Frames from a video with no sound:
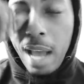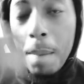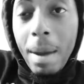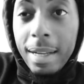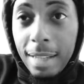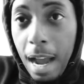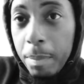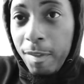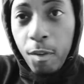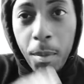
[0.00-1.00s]
I might
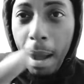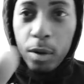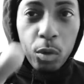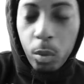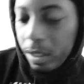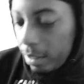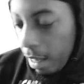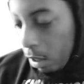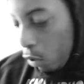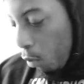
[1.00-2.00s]
die for him. I don't wish that on